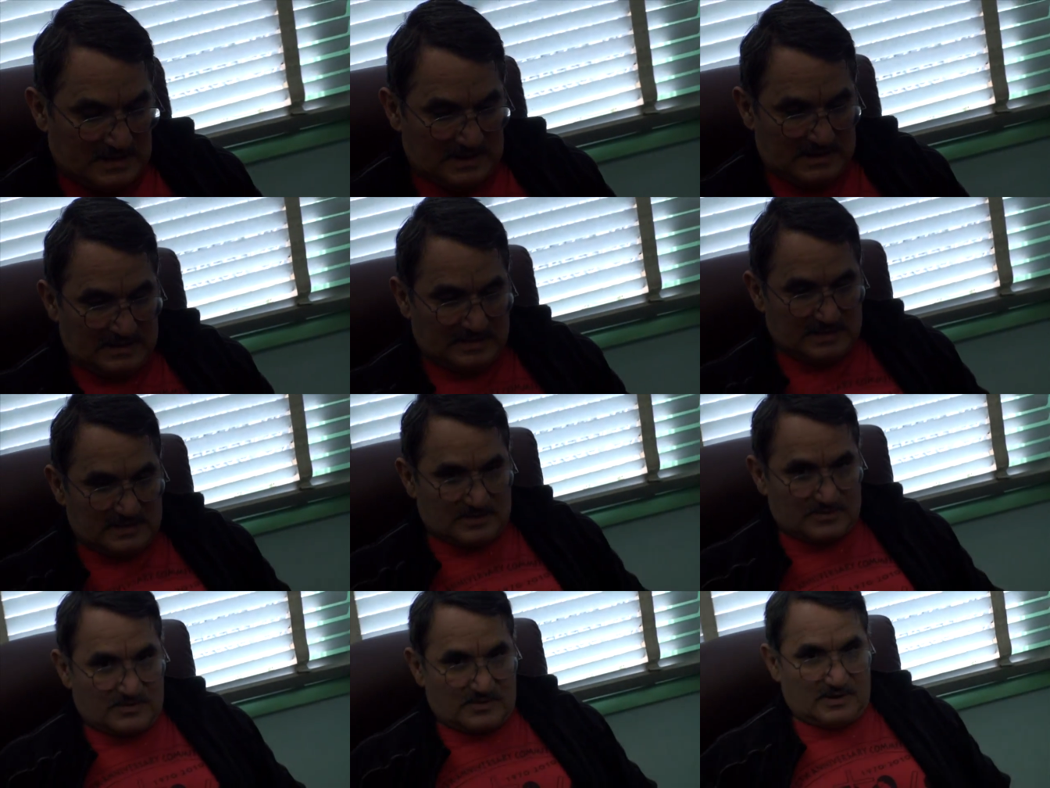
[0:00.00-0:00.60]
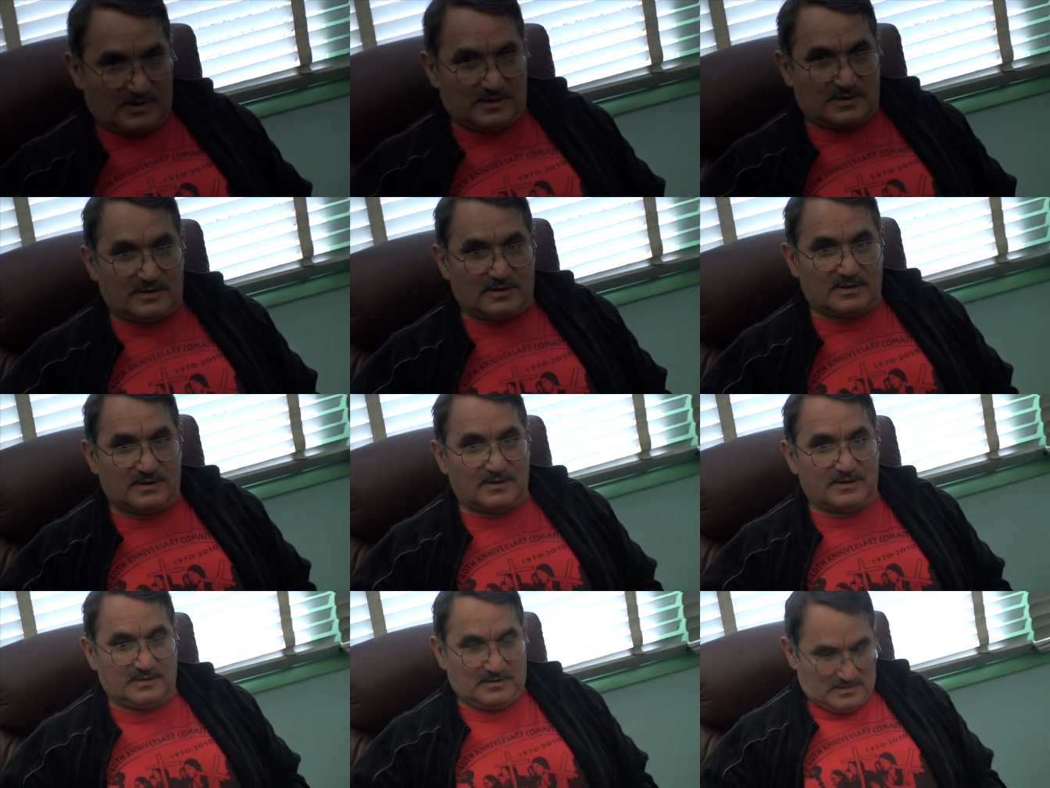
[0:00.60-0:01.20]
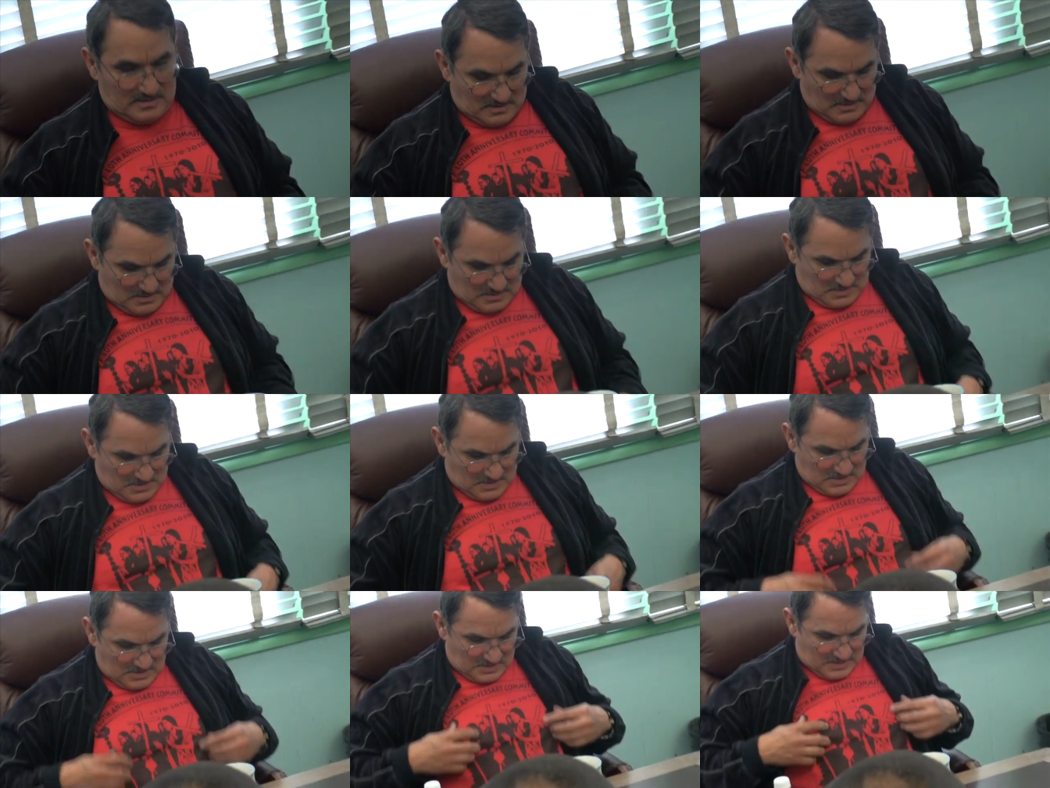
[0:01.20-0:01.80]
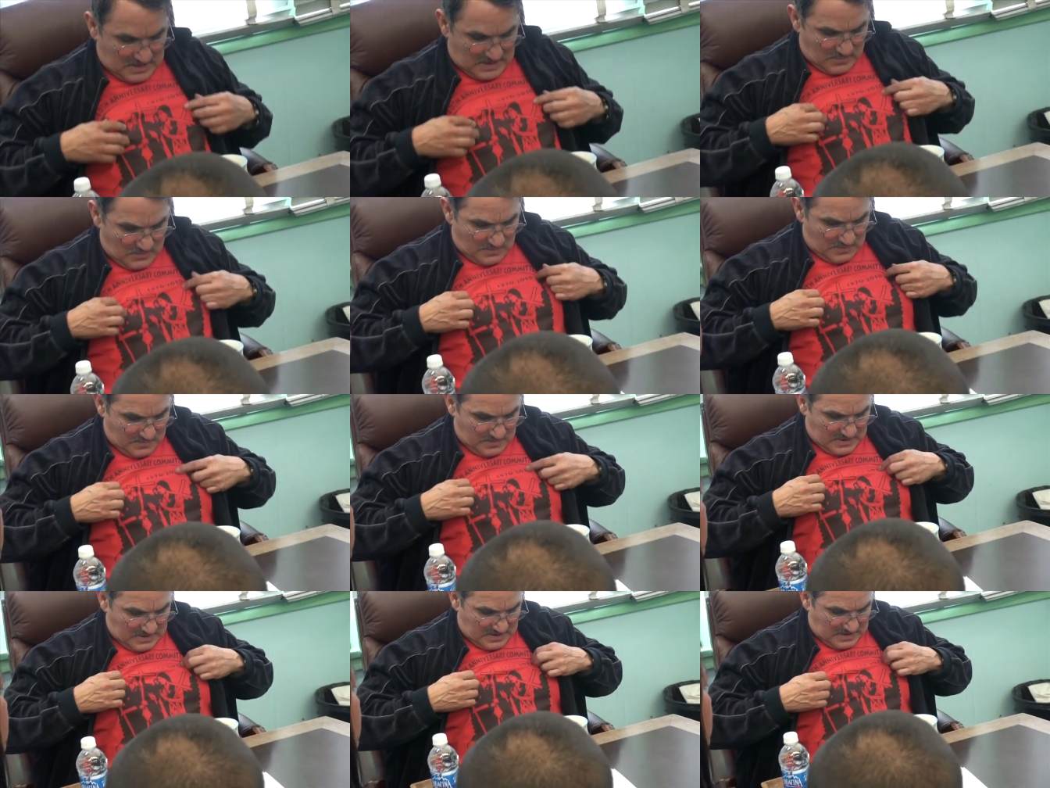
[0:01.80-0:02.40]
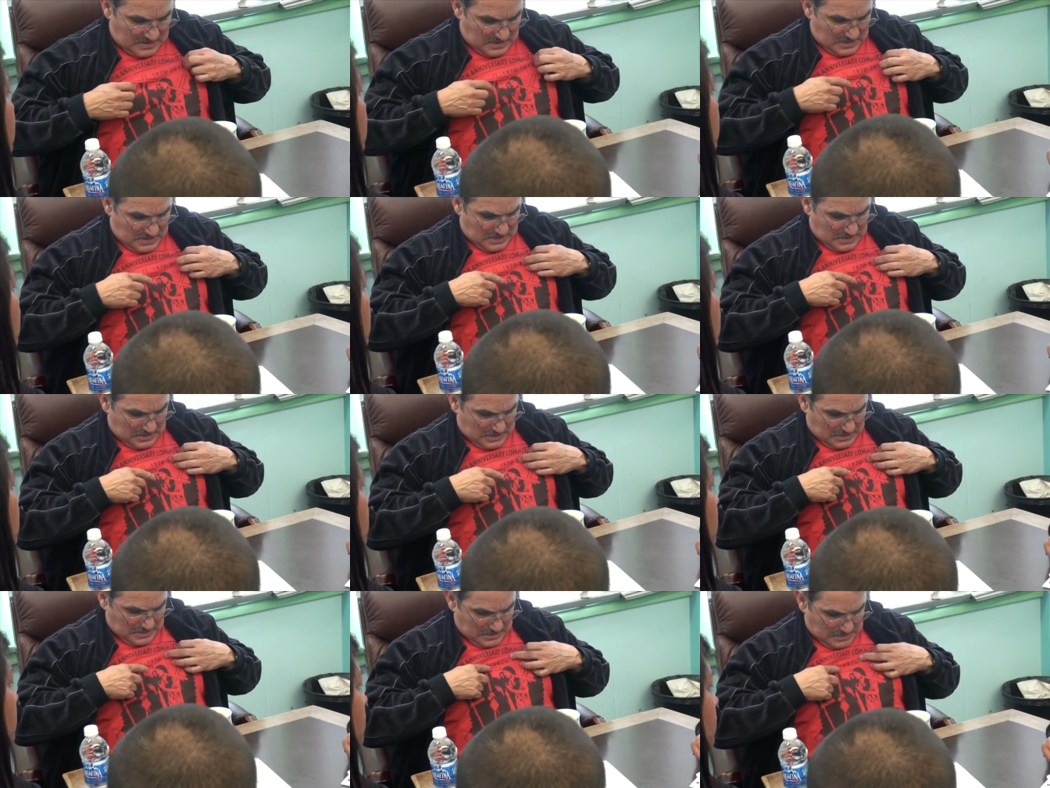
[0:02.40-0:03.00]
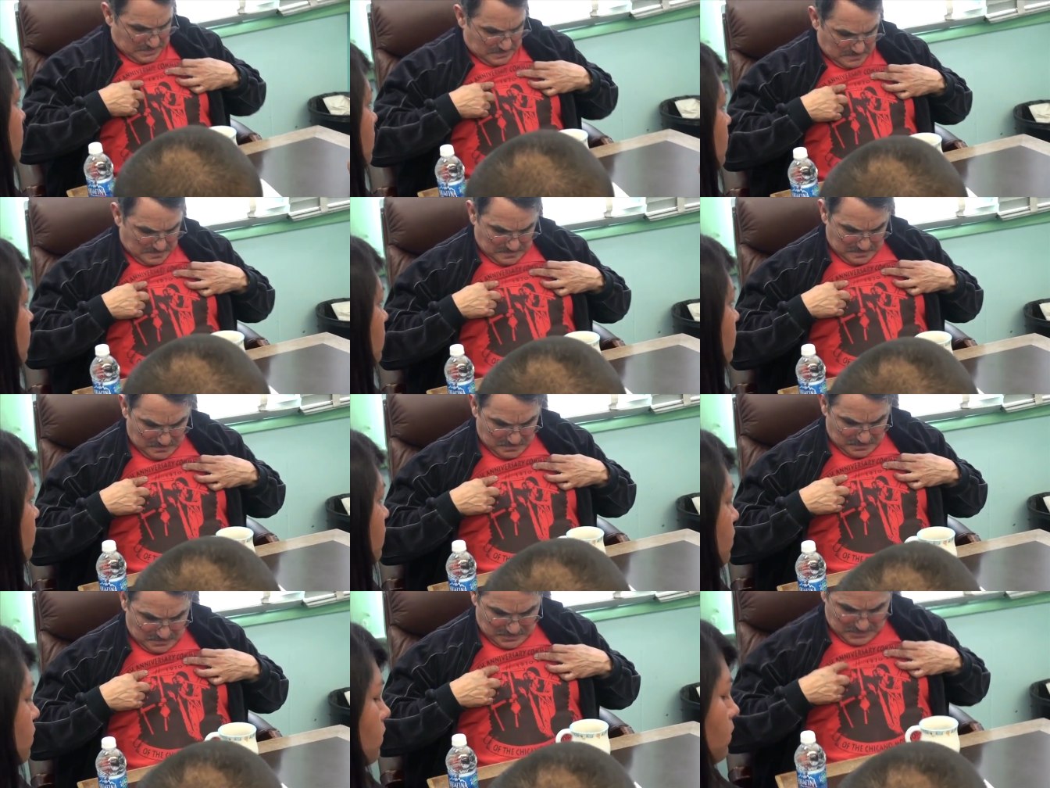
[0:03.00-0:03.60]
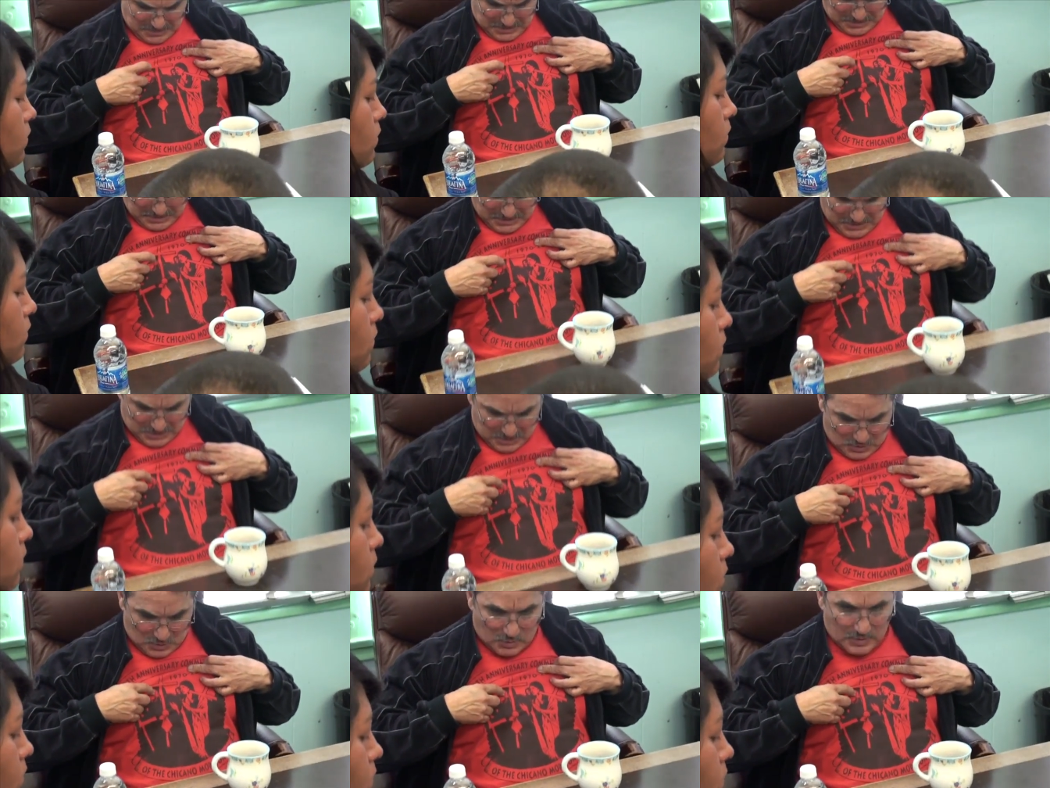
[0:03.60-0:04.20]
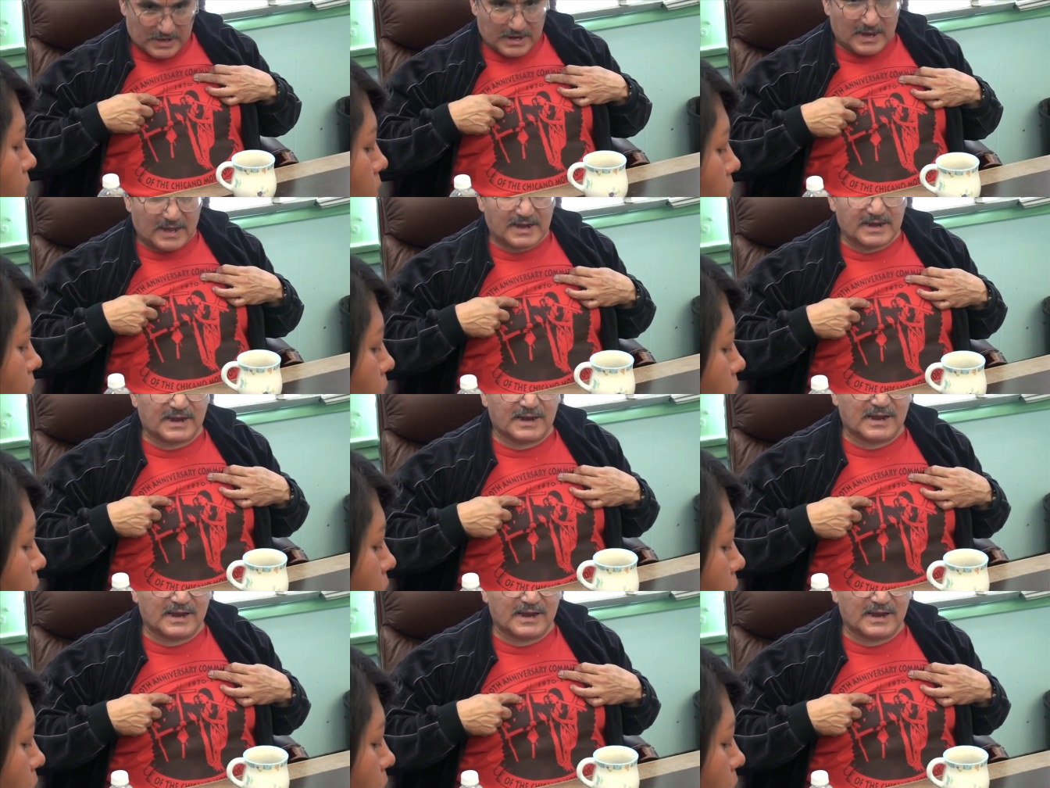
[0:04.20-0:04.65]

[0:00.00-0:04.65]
Adelitas. Who are they? This is Gloria